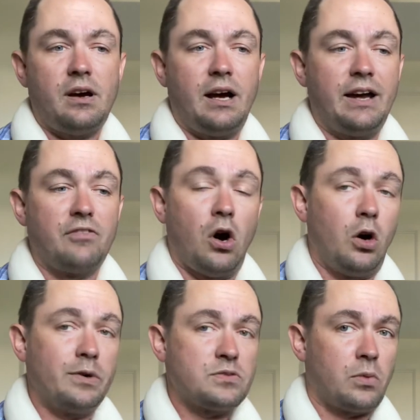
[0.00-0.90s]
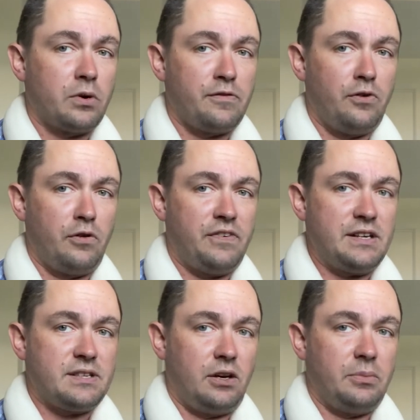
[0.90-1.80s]
I have always worn a full
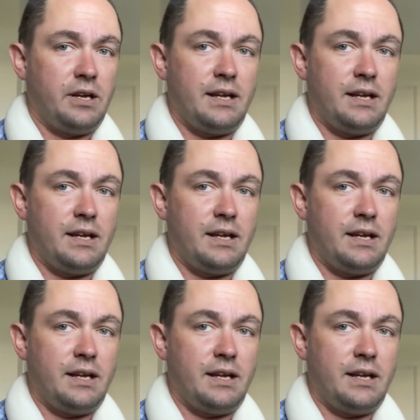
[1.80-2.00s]
face helmet,